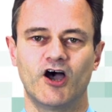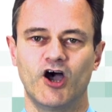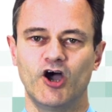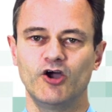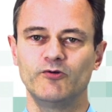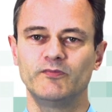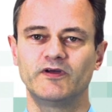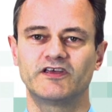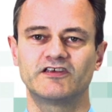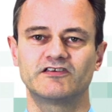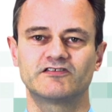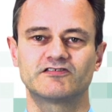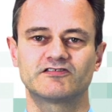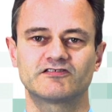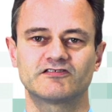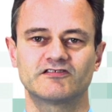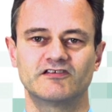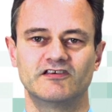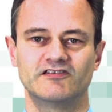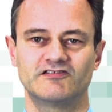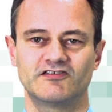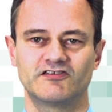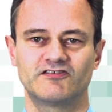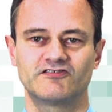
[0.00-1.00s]
Omics
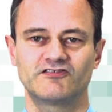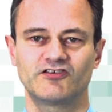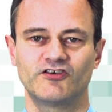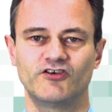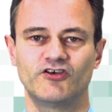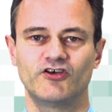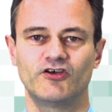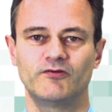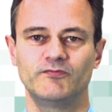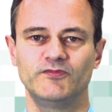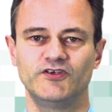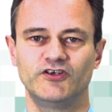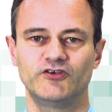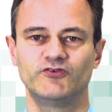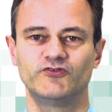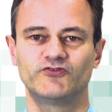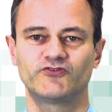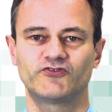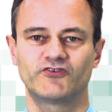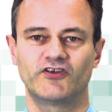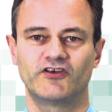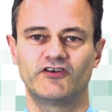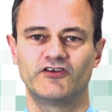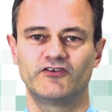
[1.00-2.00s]
is a term
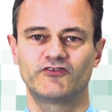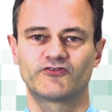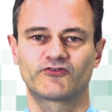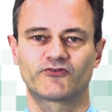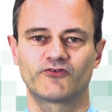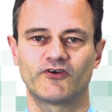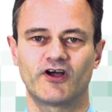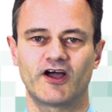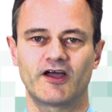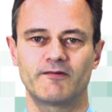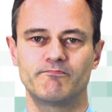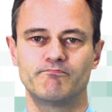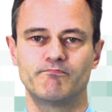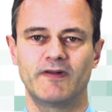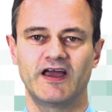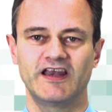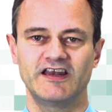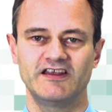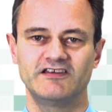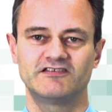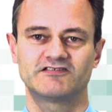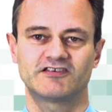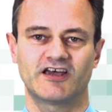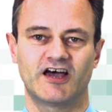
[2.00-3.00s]
used to describe
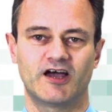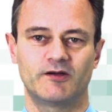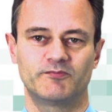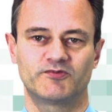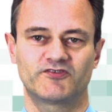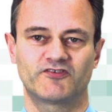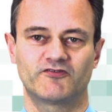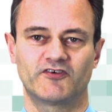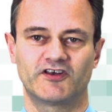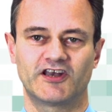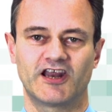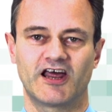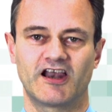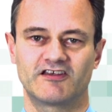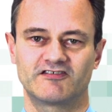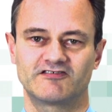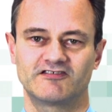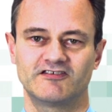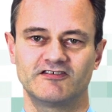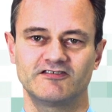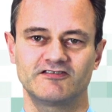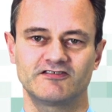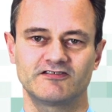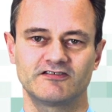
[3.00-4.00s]
many types of
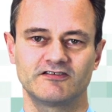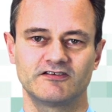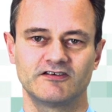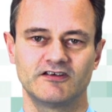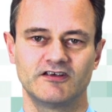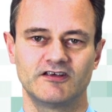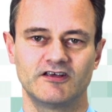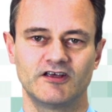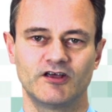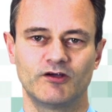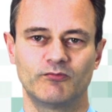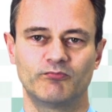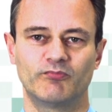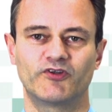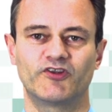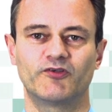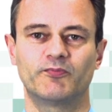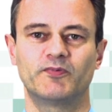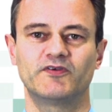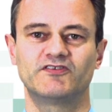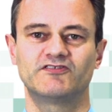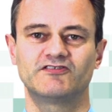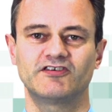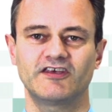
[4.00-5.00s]
analysis, but
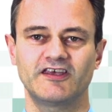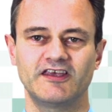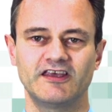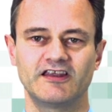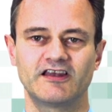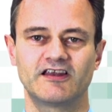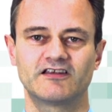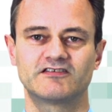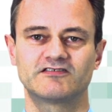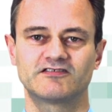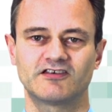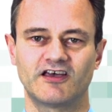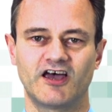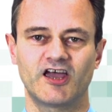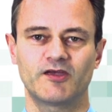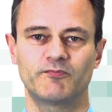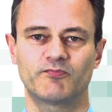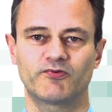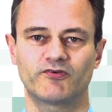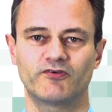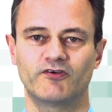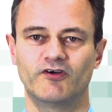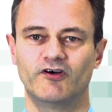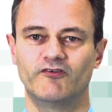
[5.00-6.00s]
the particular
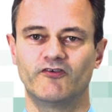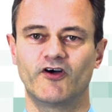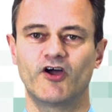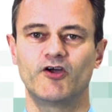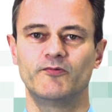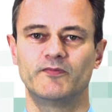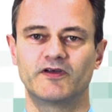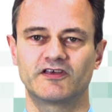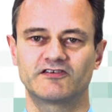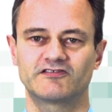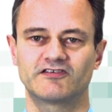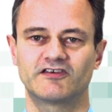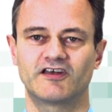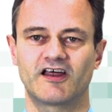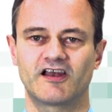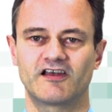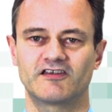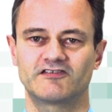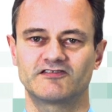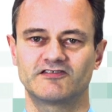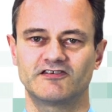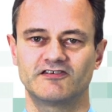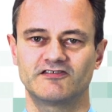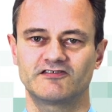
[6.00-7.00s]
type of omics
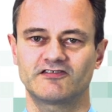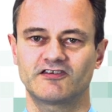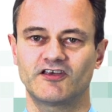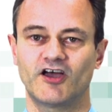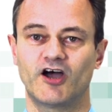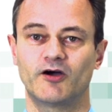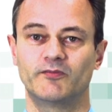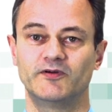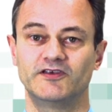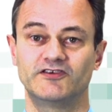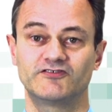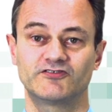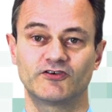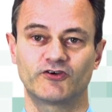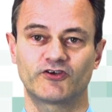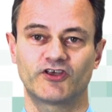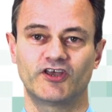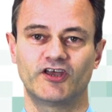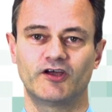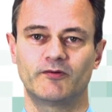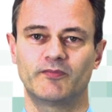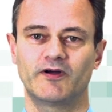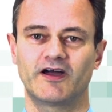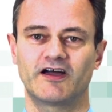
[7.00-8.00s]
analysis I'll be
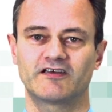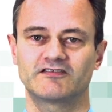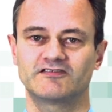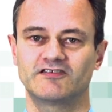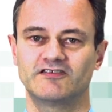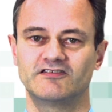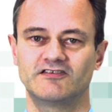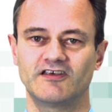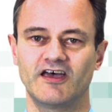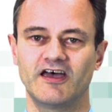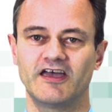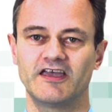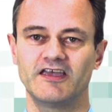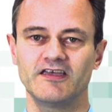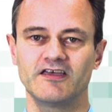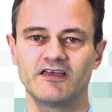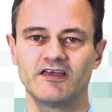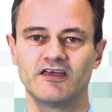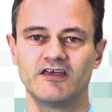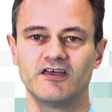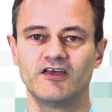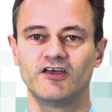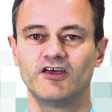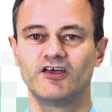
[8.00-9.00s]
talking about today
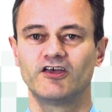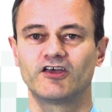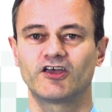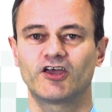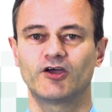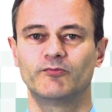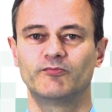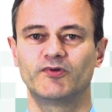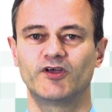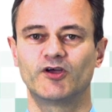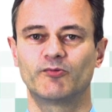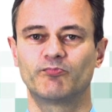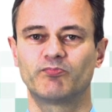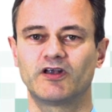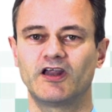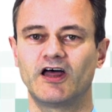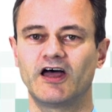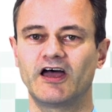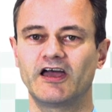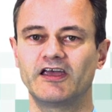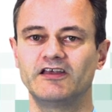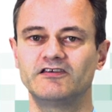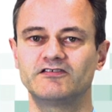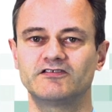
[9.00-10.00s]
can be
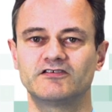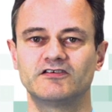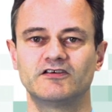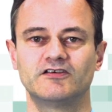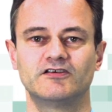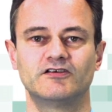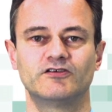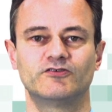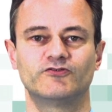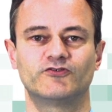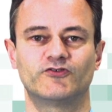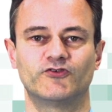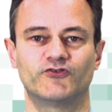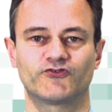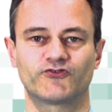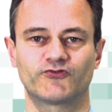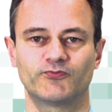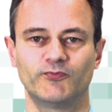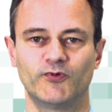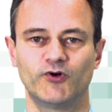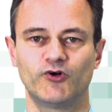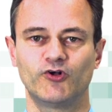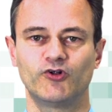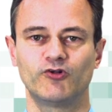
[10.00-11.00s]
applied to
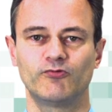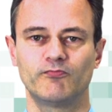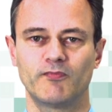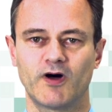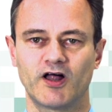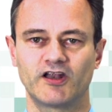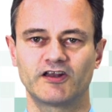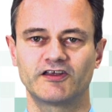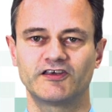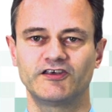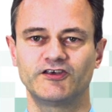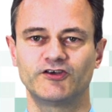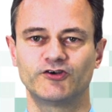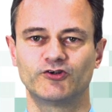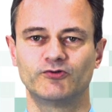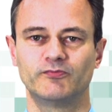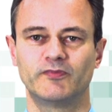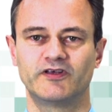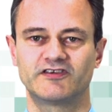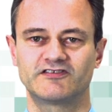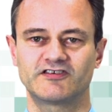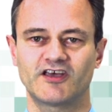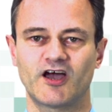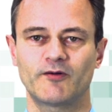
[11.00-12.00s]
small molecule
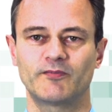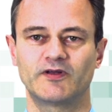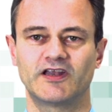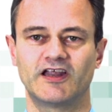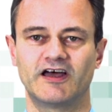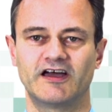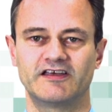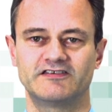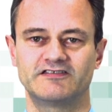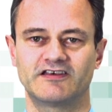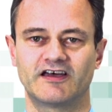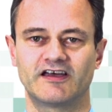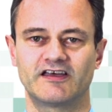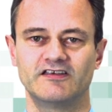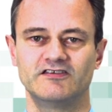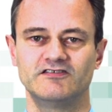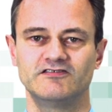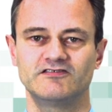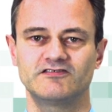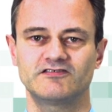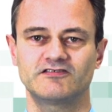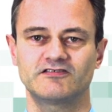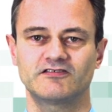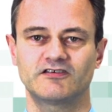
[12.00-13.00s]
metabolite
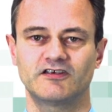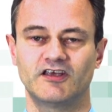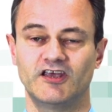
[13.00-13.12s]
ions